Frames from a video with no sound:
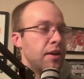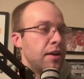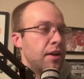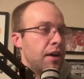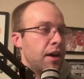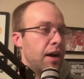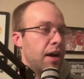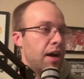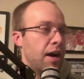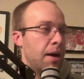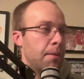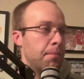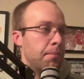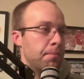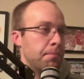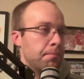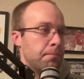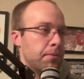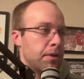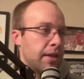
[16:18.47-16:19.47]
Um,
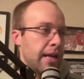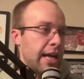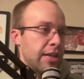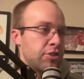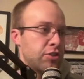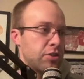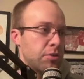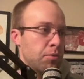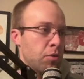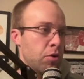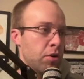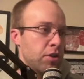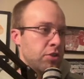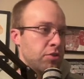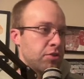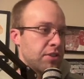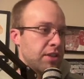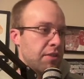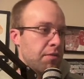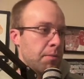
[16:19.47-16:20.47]
catch Des Moines, so
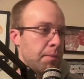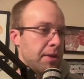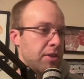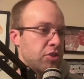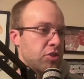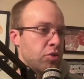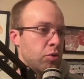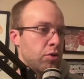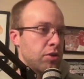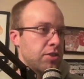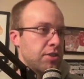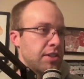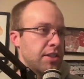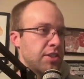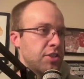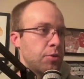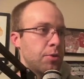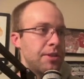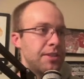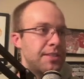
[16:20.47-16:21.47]
it's giving me sources.
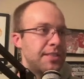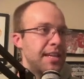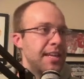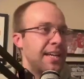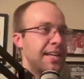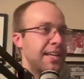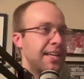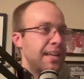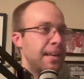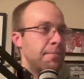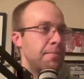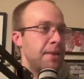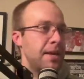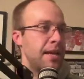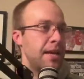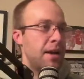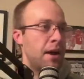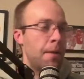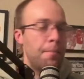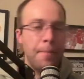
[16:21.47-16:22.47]
So it didn't give
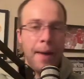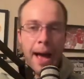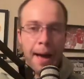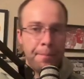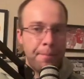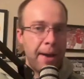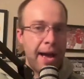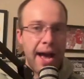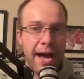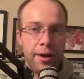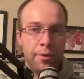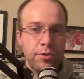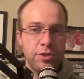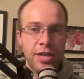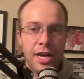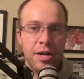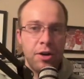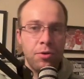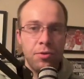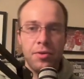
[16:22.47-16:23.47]
me a map pack, which I
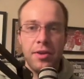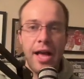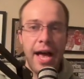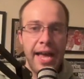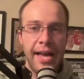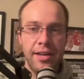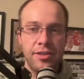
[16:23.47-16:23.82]
don't like.